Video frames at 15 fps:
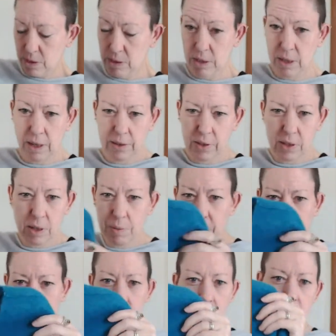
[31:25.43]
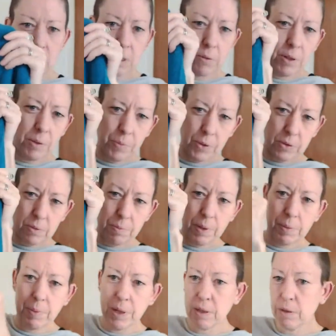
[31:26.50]
actually, I think about £30
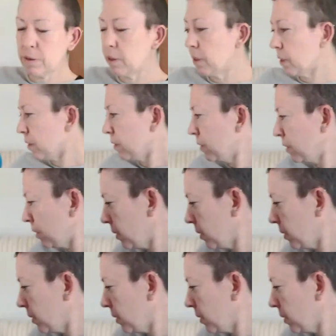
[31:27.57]
possibly back on that.